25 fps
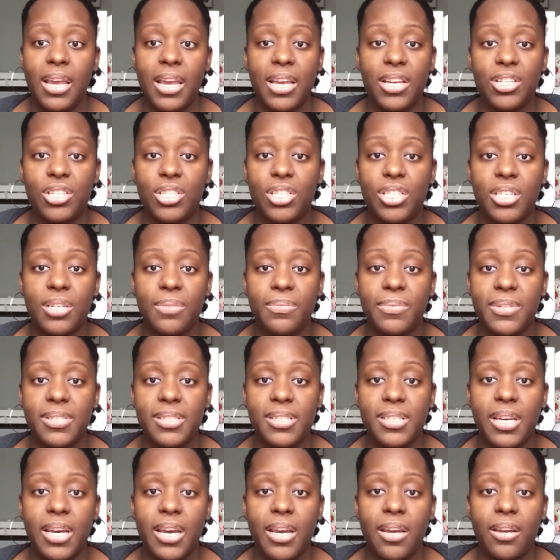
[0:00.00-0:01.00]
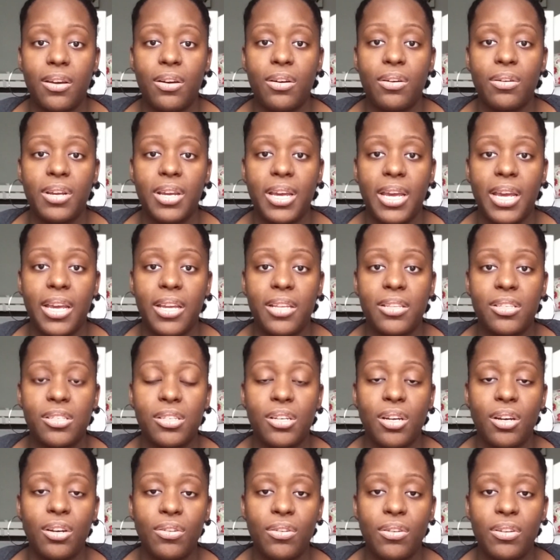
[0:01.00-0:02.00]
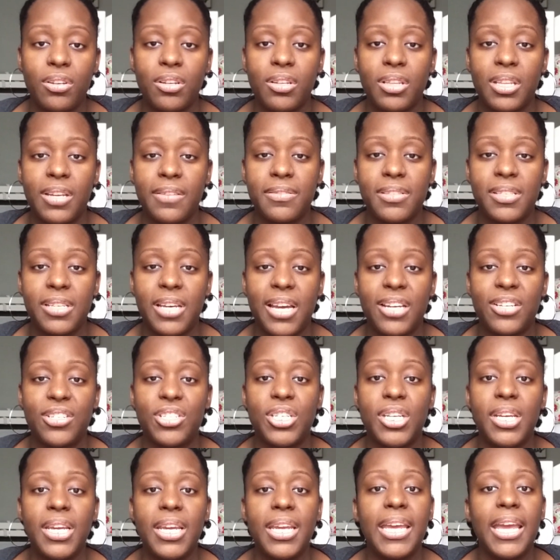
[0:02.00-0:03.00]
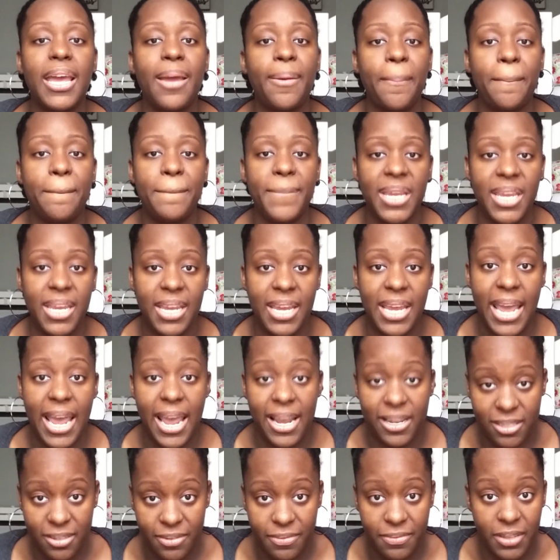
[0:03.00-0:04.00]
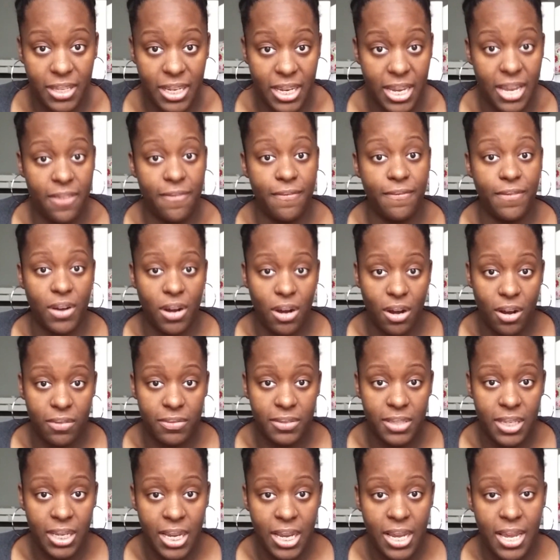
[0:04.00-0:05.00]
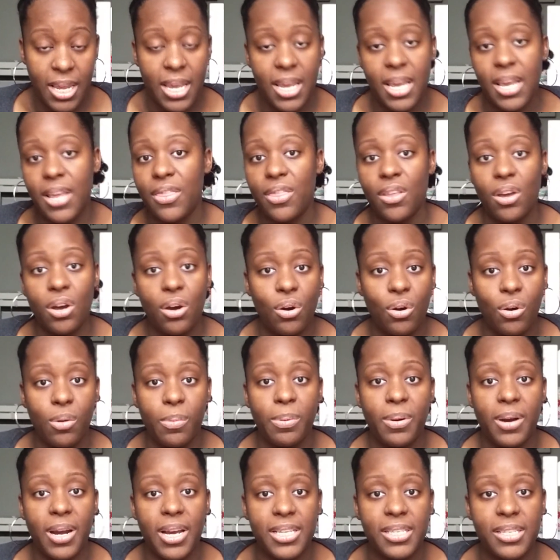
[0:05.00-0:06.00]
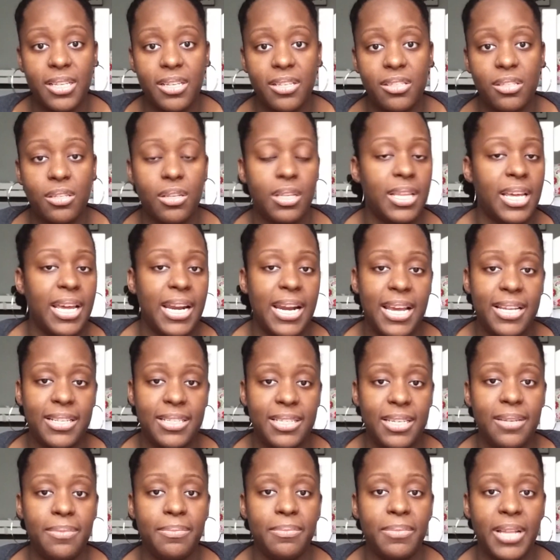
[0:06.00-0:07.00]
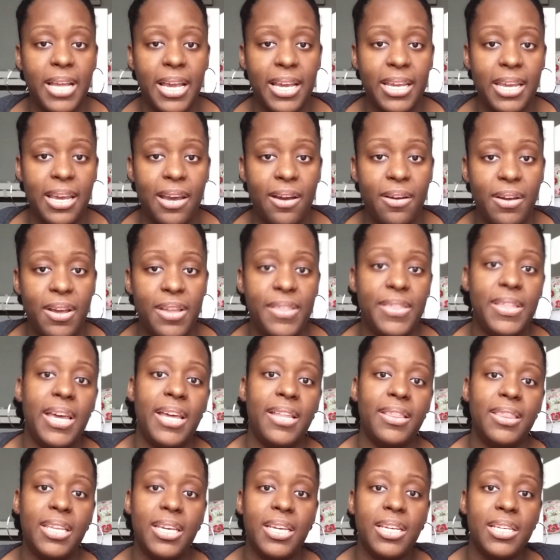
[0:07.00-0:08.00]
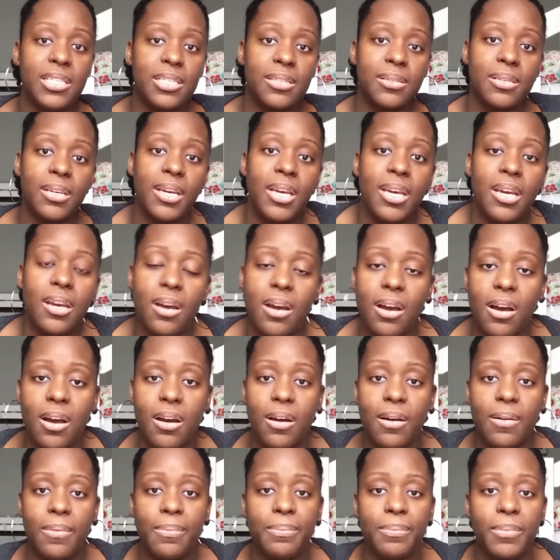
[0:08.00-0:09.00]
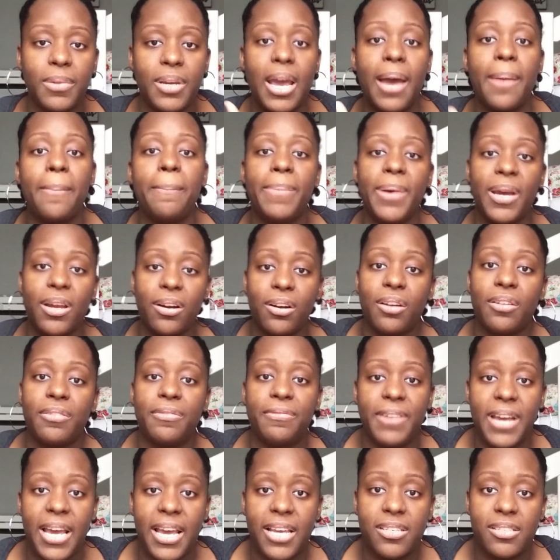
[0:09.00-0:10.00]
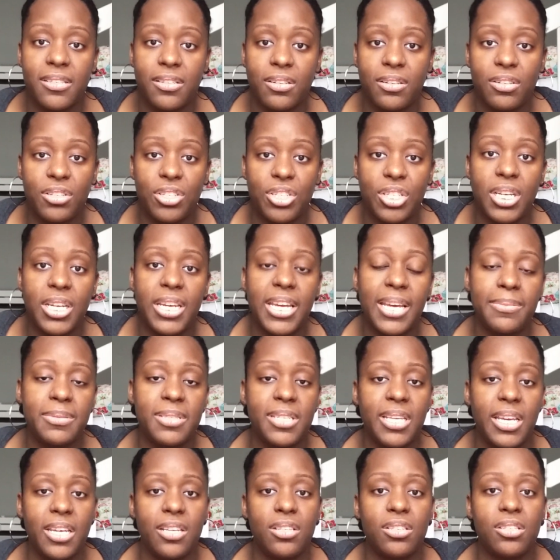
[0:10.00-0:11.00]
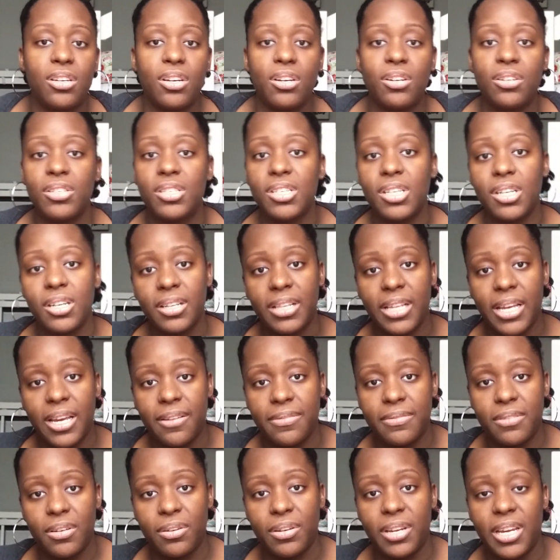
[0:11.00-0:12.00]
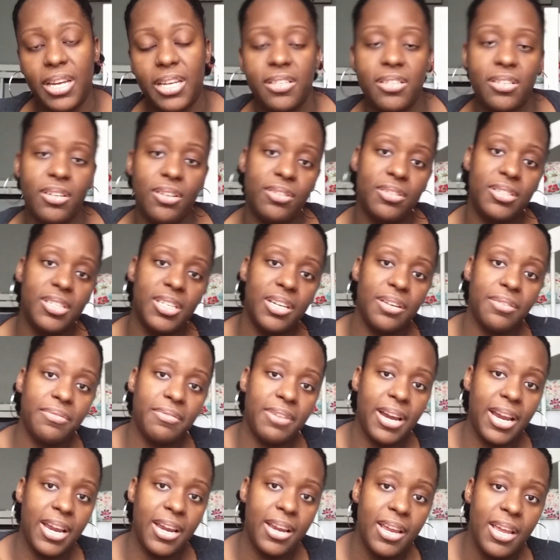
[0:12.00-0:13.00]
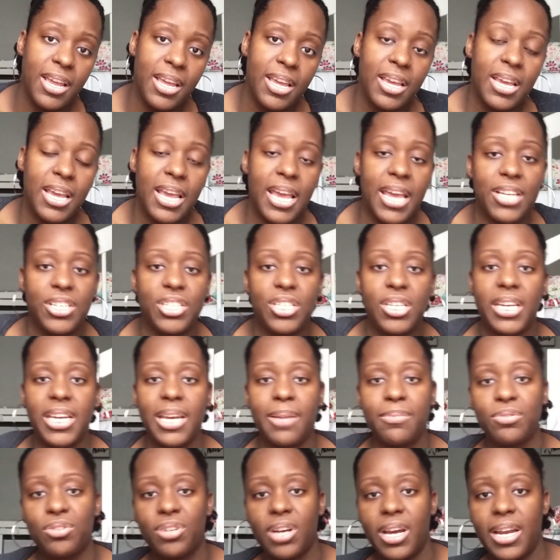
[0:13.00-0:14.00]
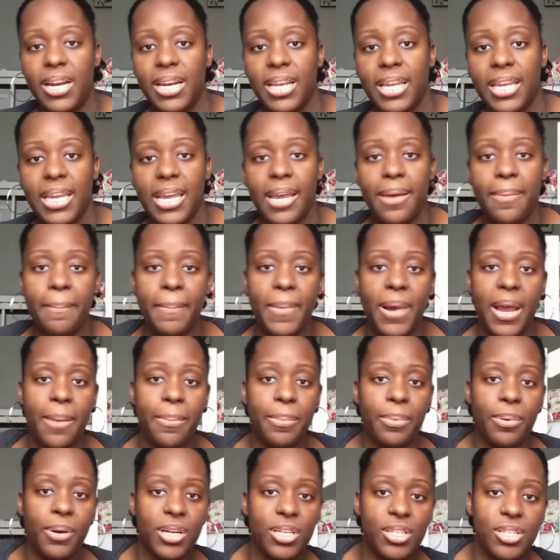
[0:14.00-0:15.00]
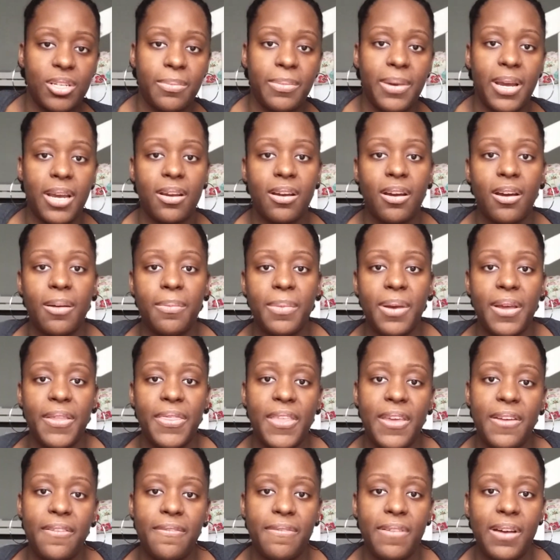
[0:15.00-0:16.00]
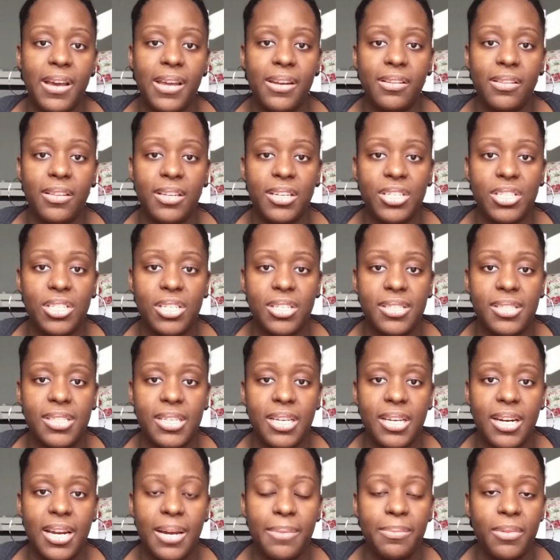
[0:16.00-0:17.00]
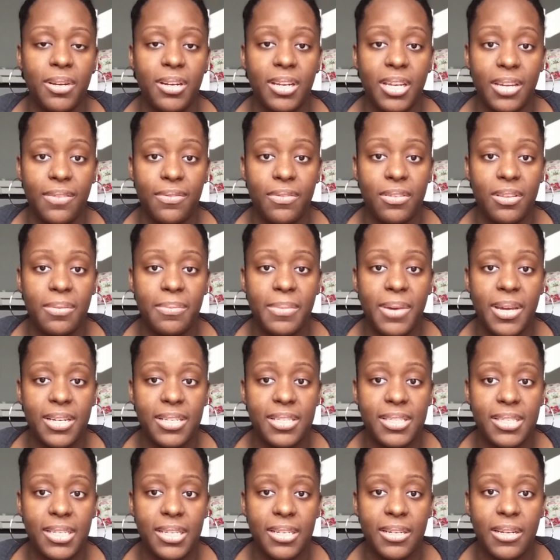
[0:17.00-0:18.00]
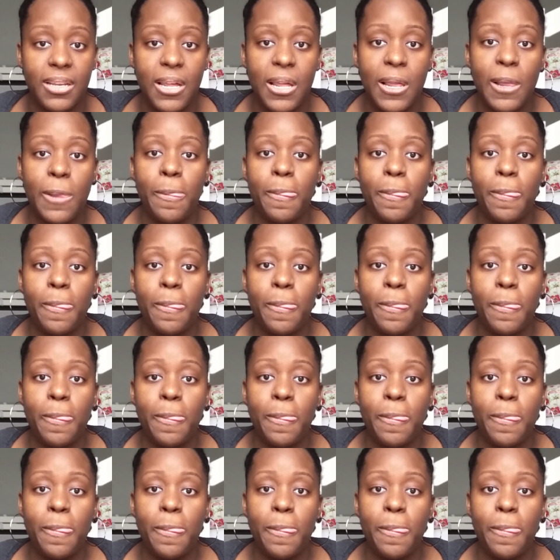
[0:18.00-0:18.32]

And she was like, okay, turn on your left side. She kept me actively involved in the whole process so that I didn't black out, and that things got better faster. She kept saying, turn to your left, okay, turn to your right. And she kept trying to get my pressure back up. And then finally she said, I'm going to give you the medicine.